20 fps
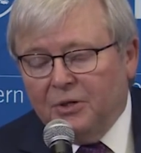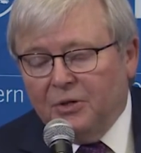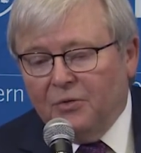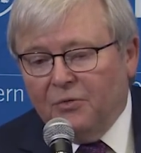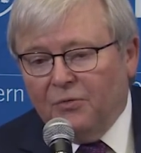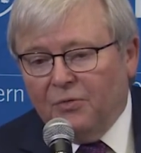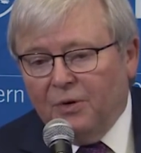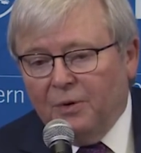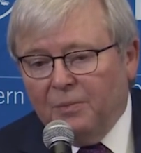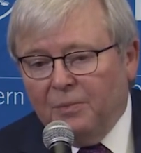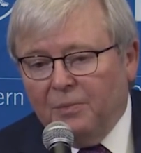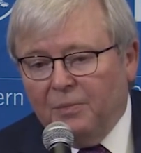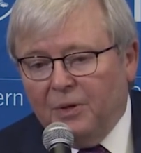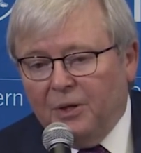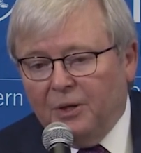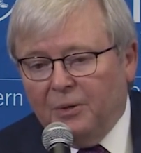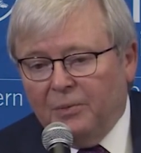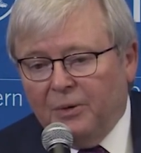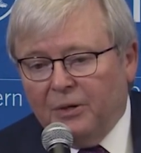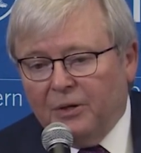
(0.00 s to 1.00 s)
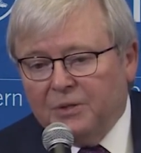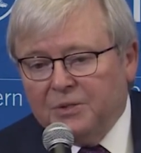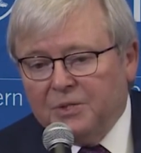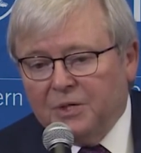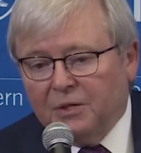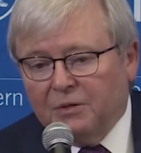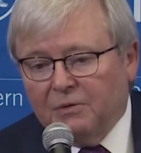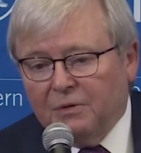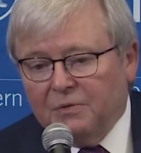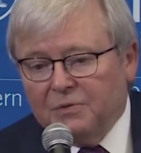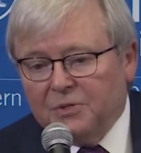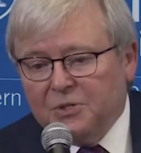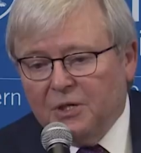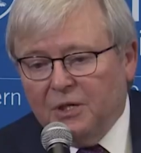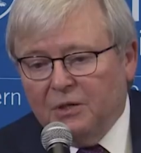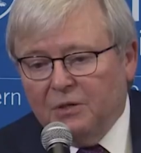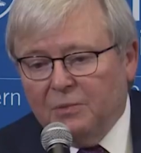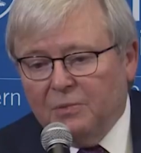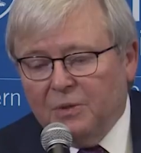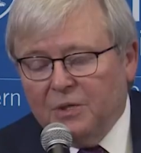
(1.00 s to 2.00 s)
from an American Secretary of
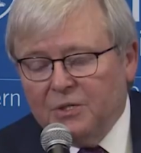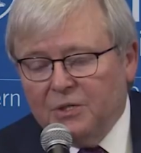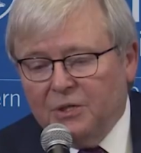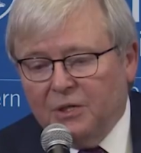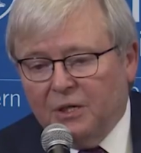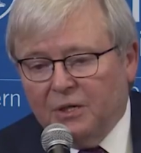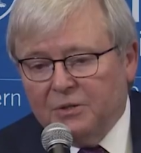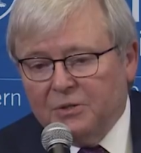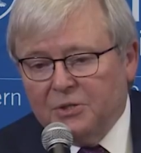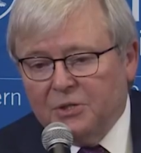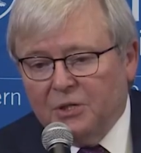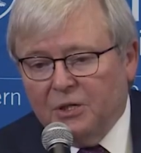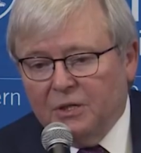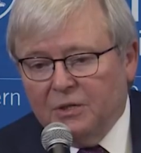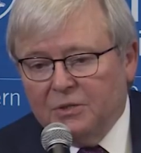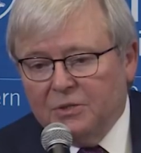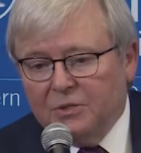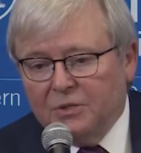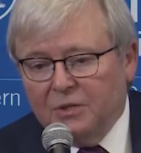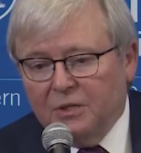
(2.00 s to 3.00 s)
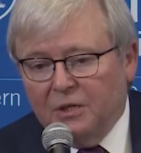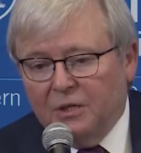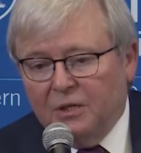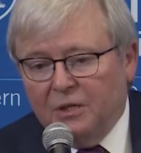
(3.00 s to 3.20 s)
State or President of the United States